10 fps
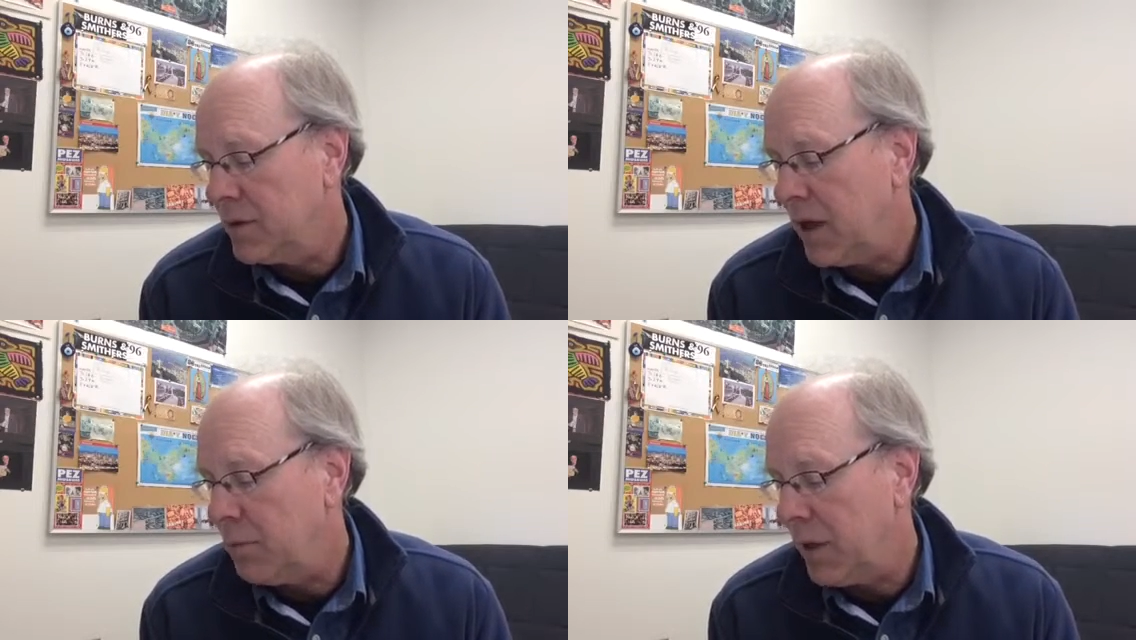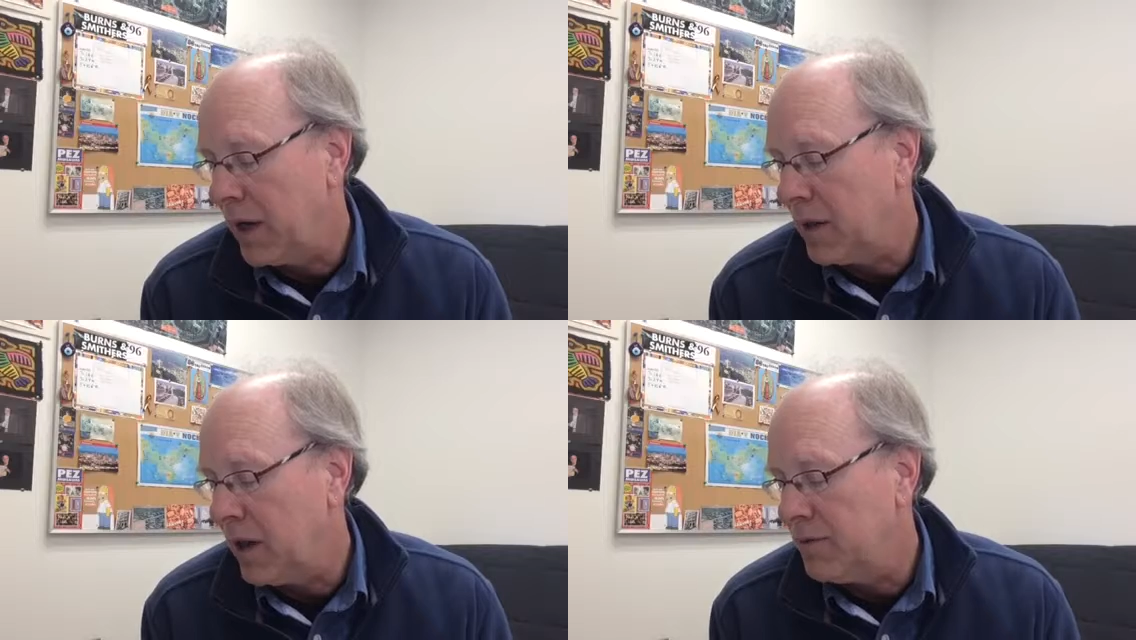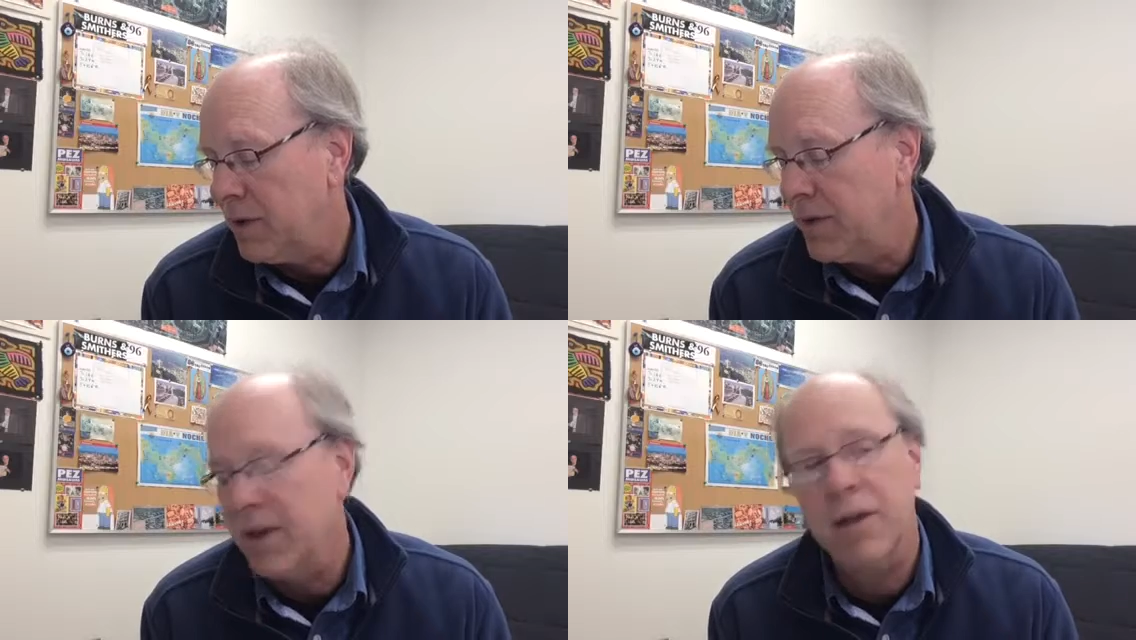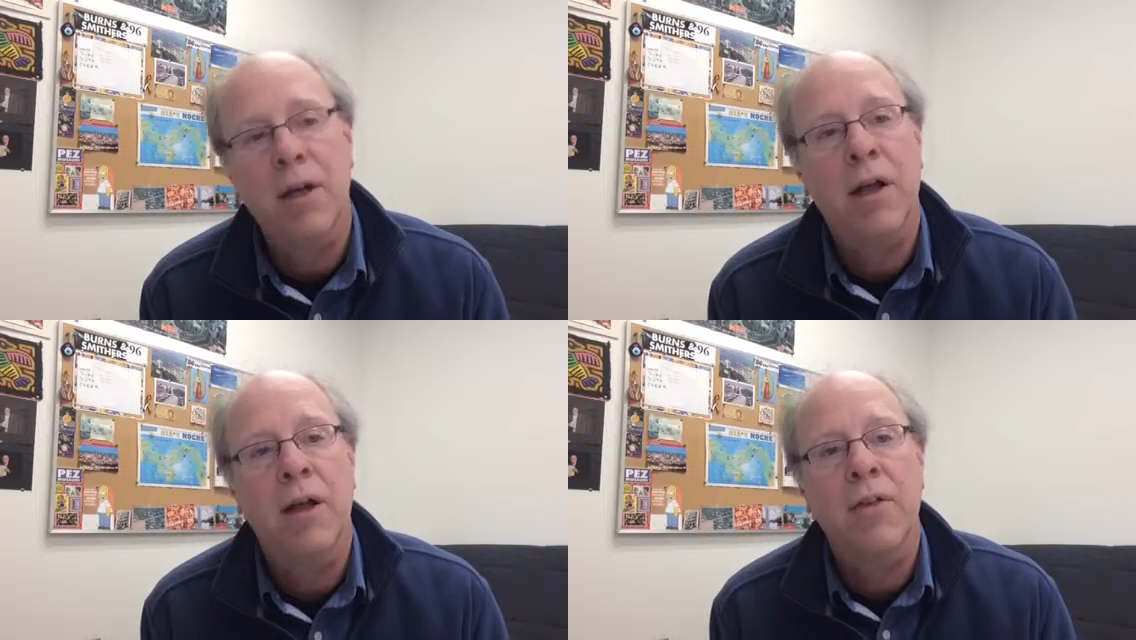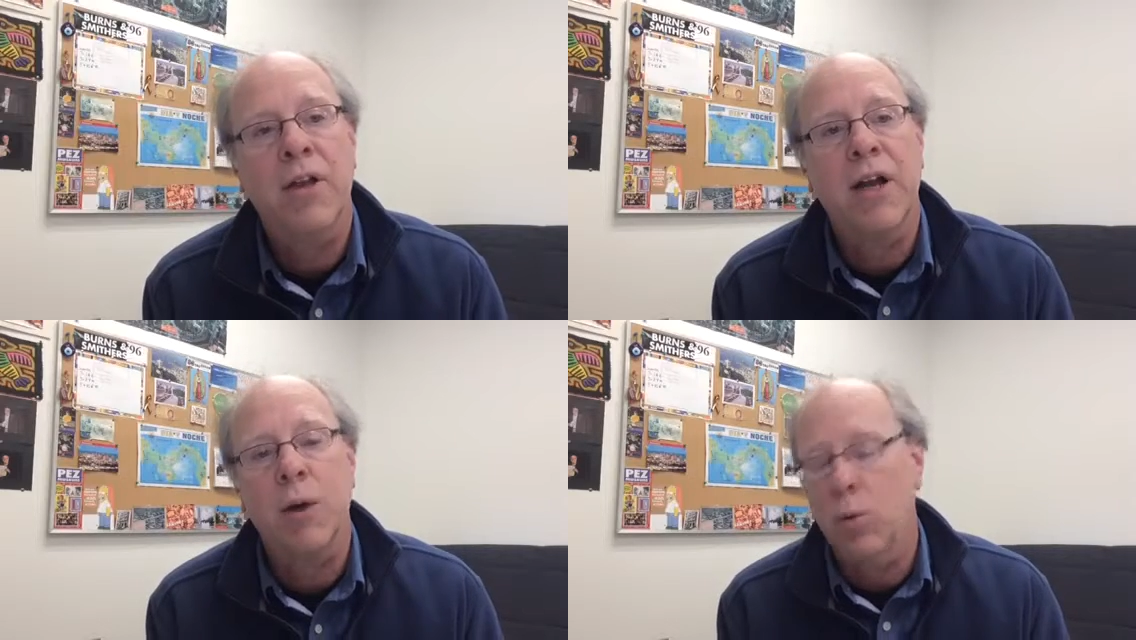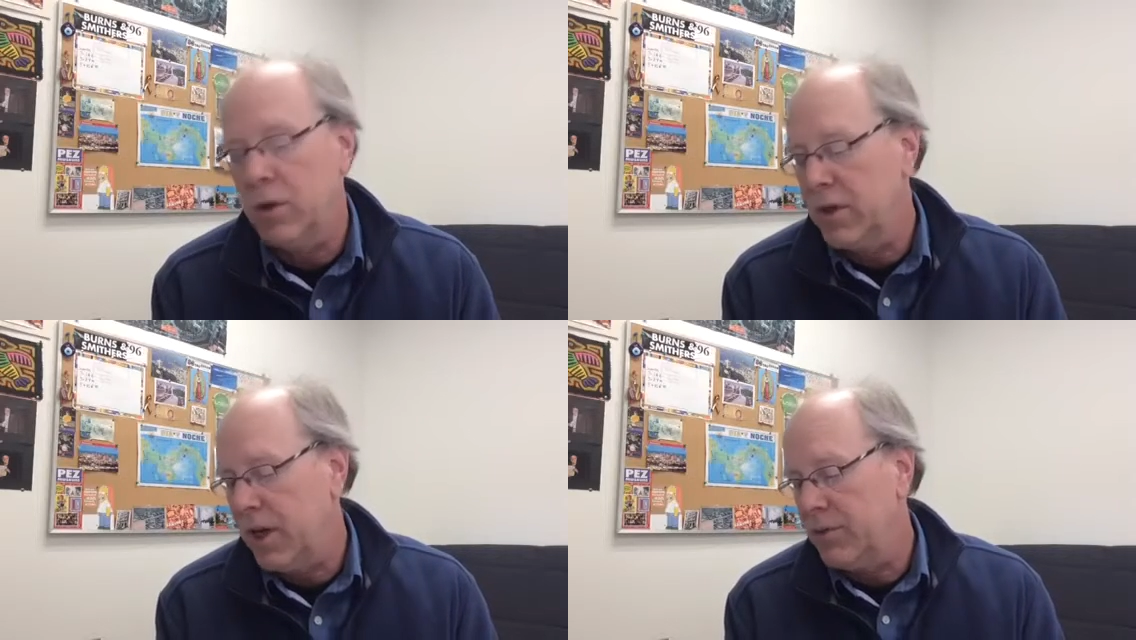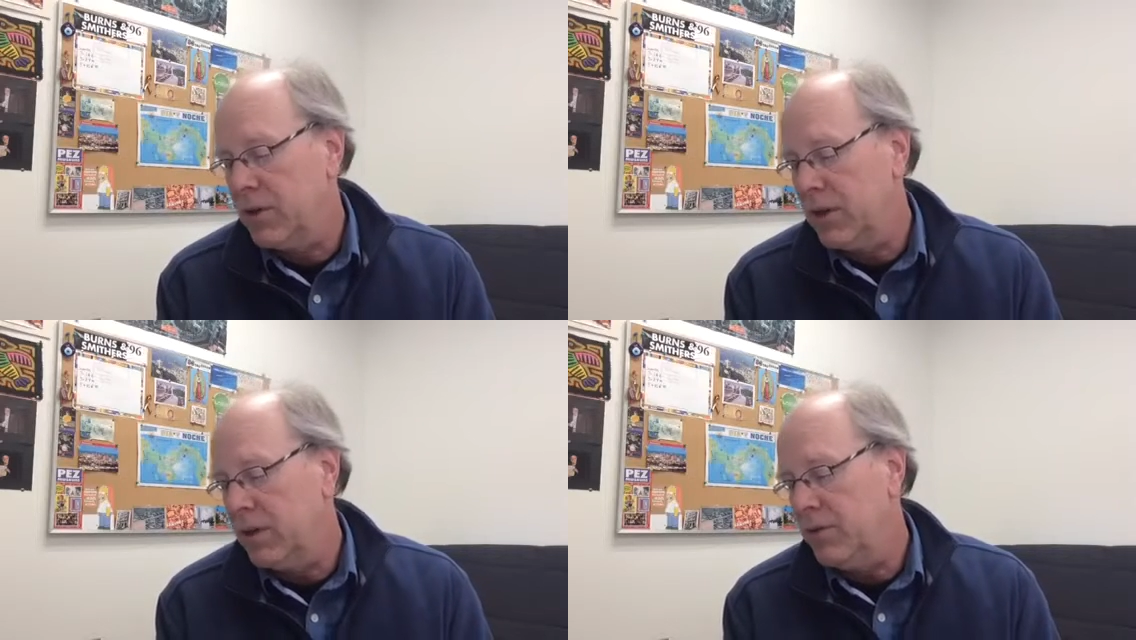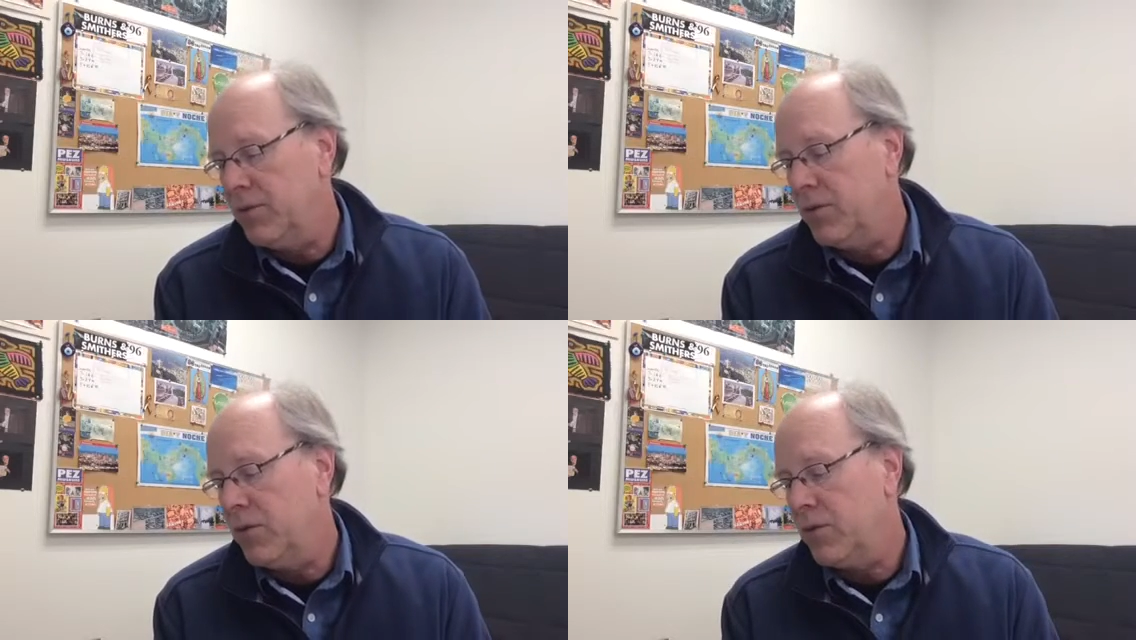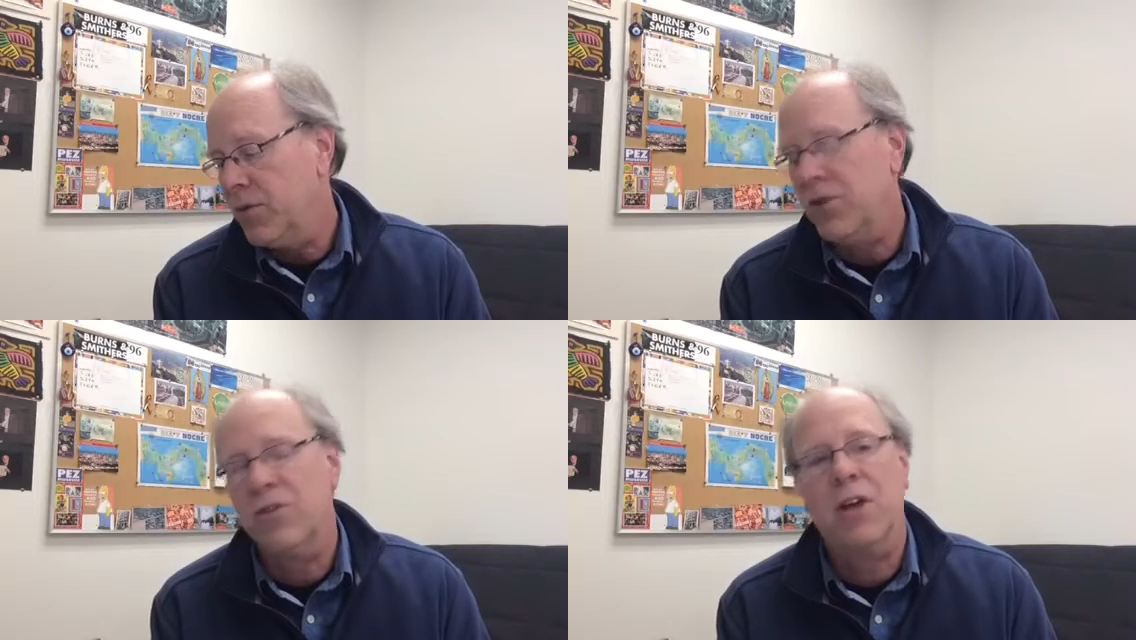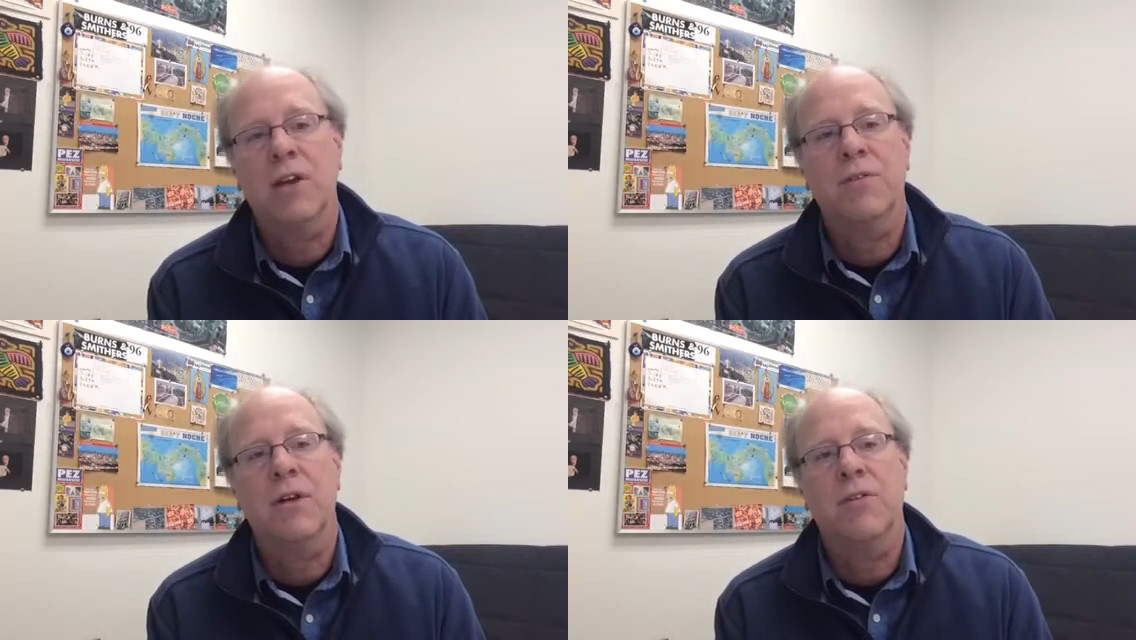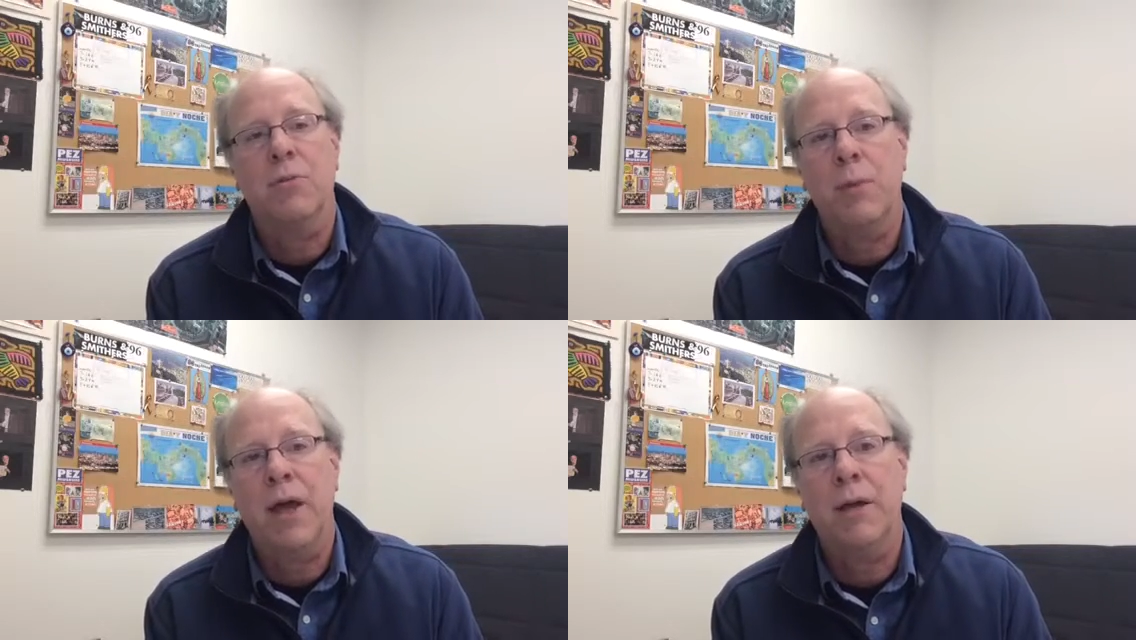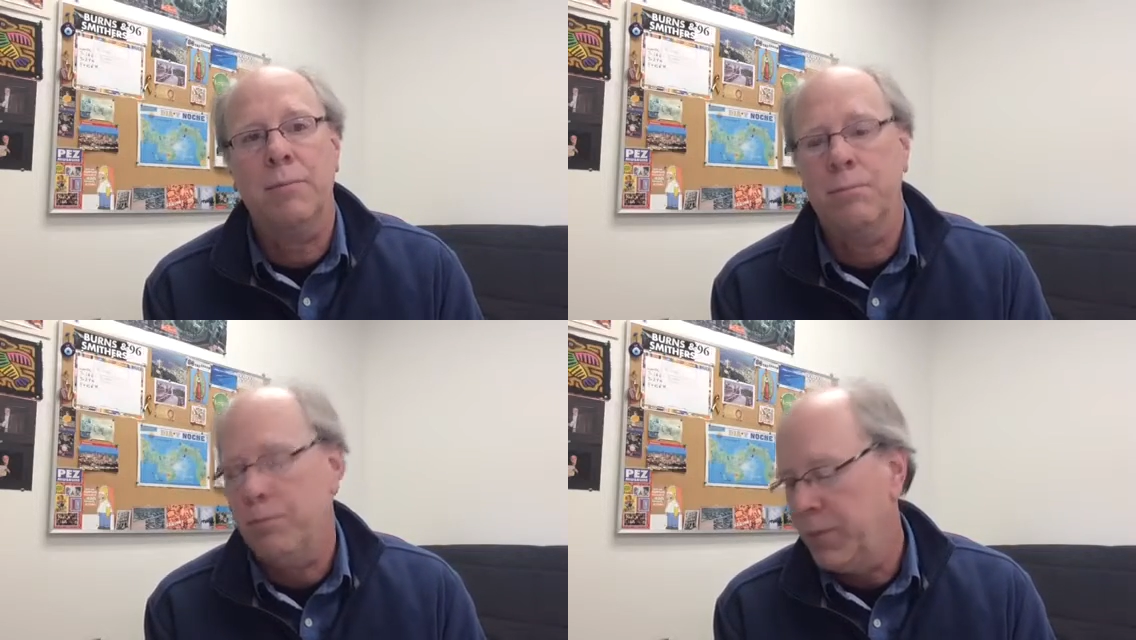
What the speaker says: and my love of it that I will never live for the sake of another man,